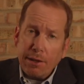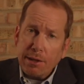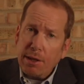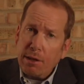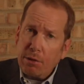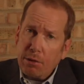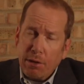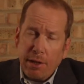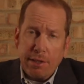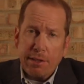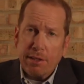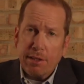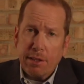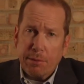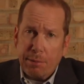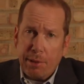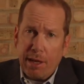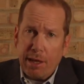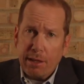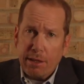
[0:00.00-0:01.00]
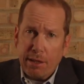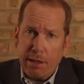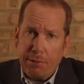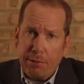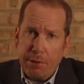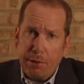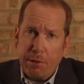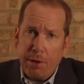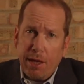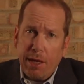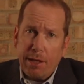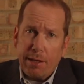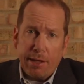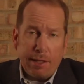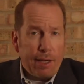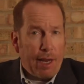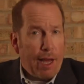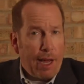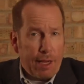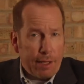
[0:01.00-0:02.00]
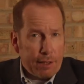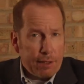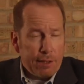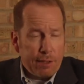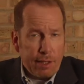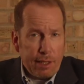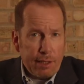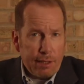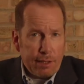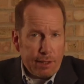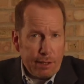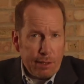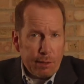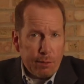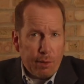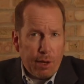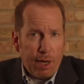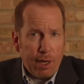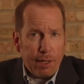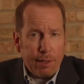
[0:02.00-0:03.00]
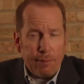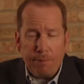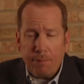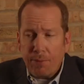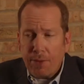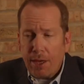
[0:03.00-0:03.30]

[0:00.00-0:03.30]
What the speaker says: to get your license back if you had an out-of-state DUI.